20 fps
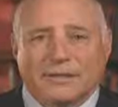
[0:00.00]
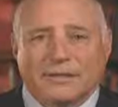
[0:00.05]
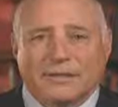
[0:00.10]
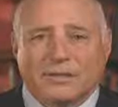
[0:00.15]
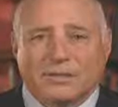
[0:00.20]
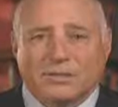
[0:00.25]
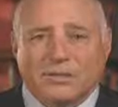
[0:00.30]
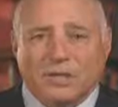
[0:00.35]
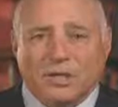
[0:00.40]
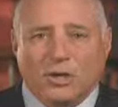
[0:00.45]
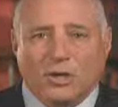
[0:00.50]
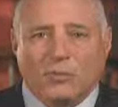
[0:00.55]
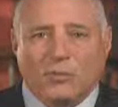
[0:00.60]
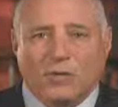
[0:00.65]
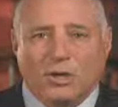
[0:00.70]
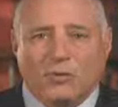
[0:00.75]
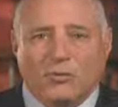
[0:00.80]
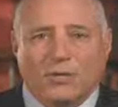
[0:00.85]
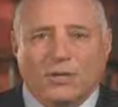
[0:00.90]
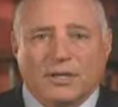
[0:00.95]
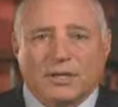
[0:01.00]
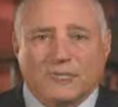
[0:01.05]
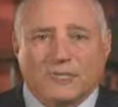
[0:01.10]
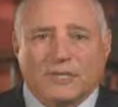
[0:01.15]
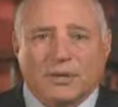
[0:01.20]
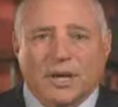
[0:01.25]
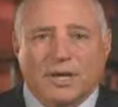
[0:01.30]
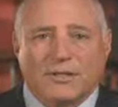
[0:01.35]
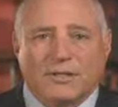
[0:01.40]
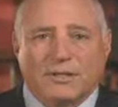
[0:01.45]
the COP will give
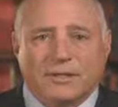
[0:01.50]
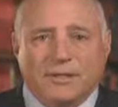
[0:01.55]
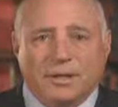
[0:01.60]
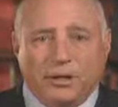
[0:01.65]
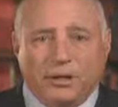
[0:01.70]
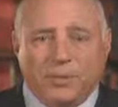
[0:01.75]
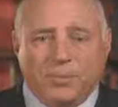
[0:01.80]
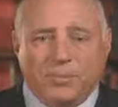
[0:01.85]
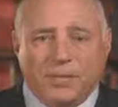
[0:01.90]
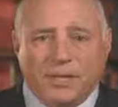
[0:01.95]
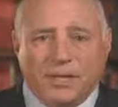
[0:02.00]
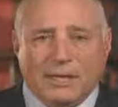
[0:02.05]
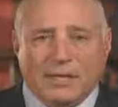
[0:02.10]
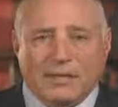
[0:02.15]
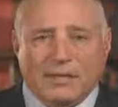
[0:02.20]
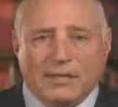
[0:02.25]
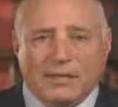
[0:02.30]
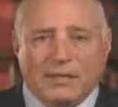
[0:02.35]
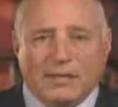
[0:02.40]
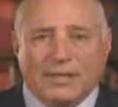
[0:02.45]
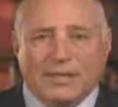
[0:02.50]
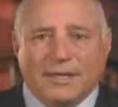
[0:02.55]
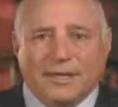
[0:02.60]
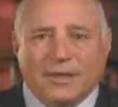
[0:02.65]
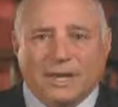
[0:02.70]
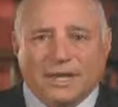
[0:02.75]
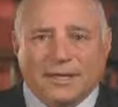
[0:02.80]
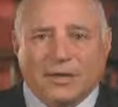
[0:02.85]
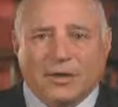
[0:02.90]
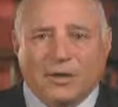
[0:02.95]
way to the OP,
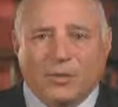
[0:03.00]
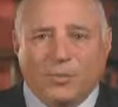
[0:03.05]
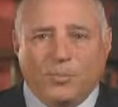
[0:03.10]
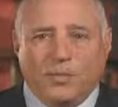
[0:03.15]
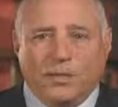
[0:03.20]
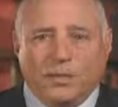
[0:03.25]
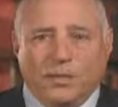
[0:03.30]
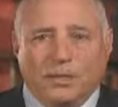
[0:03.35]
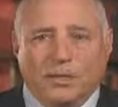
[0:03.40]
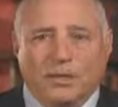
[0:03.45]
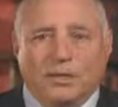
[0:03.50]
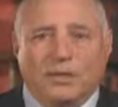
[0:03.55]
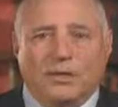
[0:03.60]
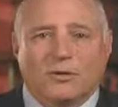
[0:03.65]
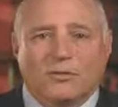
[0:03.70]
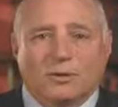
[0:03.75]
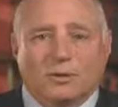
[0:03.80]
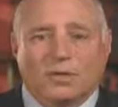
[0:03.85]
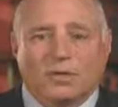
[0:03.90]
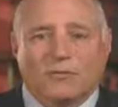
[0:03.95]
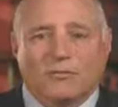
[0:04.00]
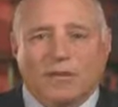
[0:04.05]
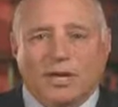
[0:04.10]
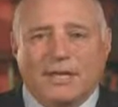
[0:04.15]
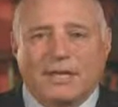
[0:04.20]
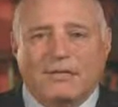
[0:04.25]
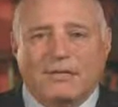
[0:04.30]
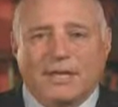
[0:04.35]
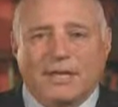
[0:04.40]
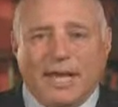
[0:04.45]
and the OP will give way
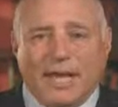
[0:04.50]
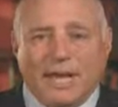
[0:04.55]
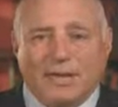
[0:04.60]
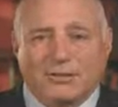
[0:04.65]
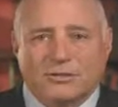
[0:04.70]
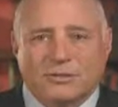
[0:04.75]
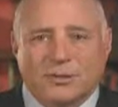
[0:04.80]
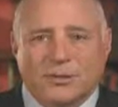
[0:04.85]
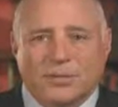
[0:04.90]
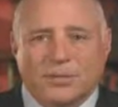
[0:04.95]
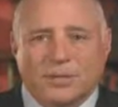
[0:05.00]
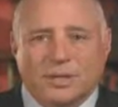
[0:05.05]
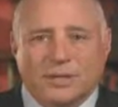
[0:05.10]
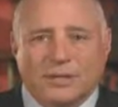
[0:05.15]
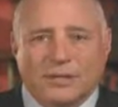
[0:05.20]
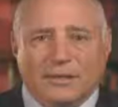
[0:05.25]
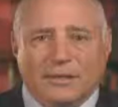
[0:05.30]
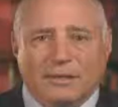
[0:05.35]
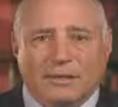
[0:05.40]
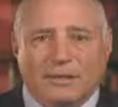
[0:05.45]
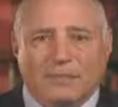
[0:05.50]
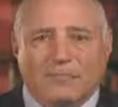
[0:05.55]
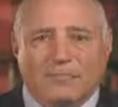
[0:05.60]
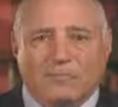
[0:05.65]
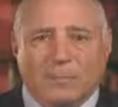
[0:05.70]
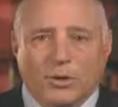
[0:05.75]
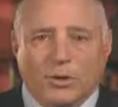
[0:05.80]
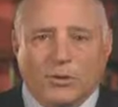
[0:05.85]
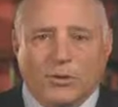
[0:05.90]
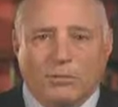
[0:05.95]
to the XOP.
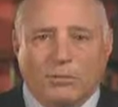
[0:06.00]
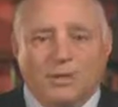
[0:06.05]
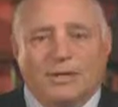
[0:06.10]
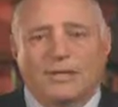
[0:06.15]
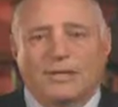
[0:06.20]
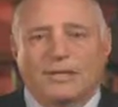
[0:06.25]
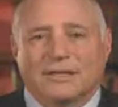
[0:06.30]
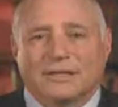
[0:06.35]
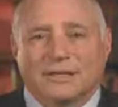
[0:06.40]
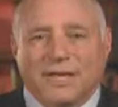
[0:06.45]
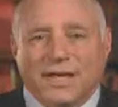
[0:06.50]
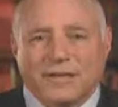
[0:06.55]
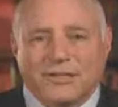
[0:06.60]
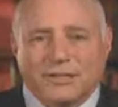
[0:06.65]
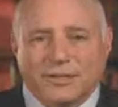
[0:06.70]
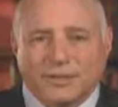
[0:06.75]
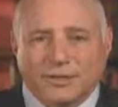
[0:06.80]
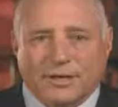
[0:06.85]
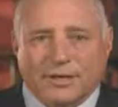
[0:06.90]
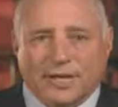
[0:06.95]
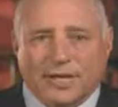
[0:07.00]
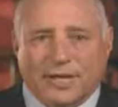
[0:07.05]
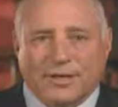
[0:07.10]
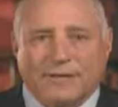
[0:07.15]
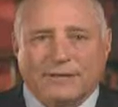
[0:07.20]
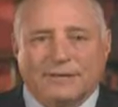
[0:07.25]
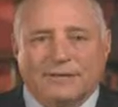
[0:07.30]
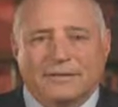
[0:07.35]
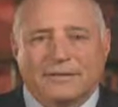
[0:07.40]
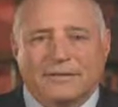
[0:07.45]
Boom, not your game.
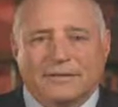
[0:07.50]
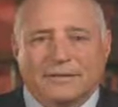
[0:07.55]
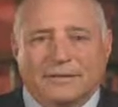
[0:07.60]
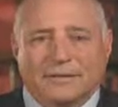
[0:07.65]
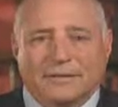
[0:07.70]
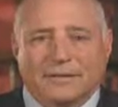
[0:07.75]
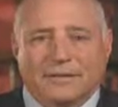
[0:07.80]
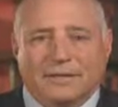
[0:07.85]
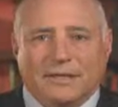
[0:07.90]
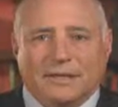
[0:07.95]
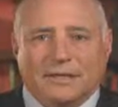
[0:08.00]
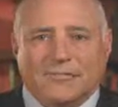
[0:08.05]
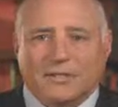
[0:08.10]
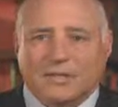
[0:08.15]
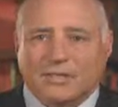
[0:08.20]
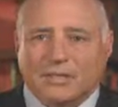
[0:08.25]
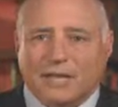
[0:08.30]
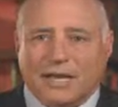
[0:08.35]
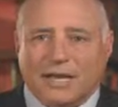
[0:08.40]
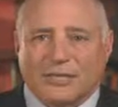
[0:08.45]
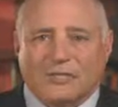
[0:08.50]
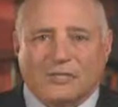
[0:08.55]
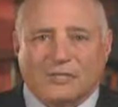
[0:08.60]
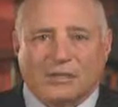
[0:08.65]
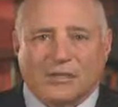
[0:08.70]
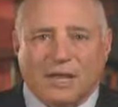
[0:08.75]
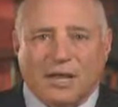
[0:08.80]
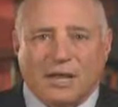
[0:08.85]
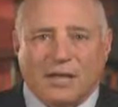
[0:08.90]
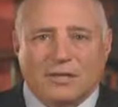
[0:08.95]
If the stock
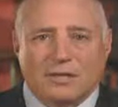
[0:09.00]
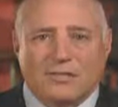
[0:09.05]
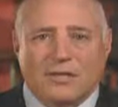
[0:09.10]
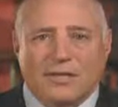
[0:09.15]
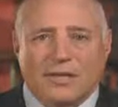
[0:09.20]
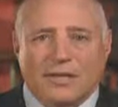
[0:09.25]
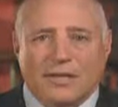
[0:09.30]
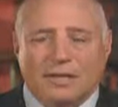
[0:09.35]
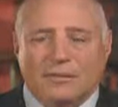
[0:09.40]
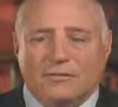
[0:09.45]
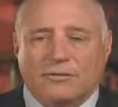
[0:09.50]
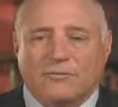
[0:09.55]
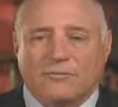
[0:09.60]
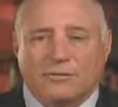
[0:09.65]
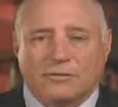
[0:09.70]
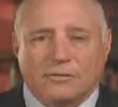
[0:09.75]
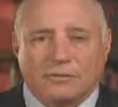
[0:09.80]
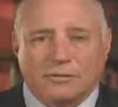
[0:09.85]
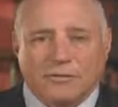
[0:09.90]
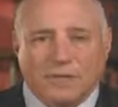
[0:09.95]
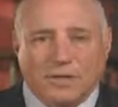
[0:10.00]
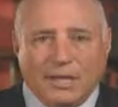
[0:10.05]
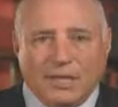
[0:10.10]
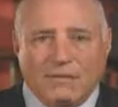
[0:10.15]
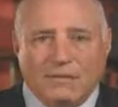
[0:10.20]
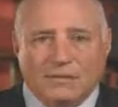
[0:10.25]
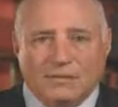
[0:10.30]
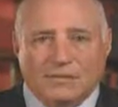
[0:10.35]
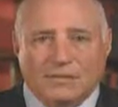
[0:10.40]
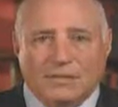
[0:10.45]
stalls at any of the first two
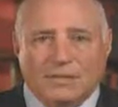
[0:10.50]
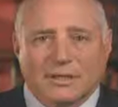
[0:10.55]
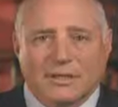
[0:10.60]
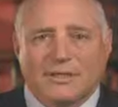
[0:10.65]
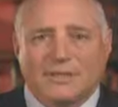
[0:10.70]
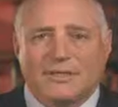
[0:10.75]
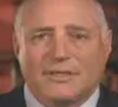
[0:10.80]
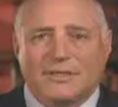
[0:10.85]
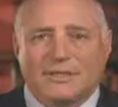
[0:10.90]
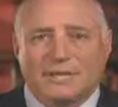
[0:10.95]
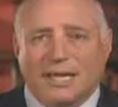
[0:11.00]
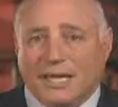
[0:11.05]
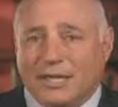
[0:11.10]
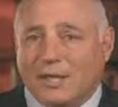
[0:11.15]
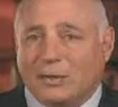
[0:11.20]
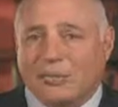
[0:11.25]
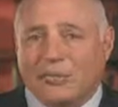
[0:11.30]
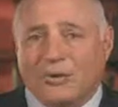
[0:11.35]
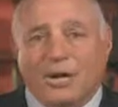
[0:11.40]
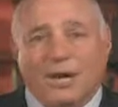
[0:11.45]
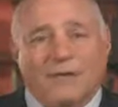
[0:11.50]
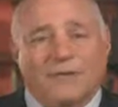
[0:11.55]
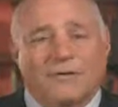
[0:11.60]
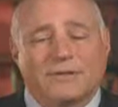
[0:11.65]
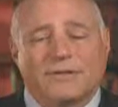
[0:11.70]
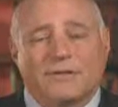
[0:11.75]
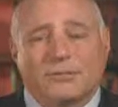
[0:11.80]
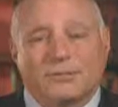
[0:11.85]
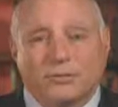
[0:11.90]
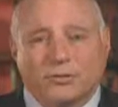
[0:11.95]
levels, take your
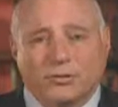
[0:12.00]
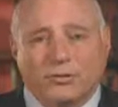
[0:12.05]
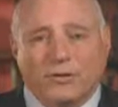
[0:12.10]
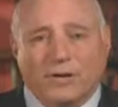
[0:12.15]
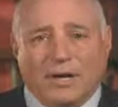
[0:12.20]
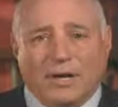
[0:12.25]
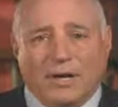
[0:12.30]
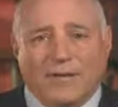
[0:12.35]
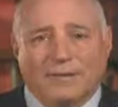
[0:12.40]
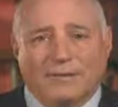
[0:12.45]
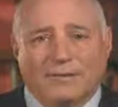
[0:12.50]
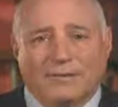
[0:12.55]
profits and move on.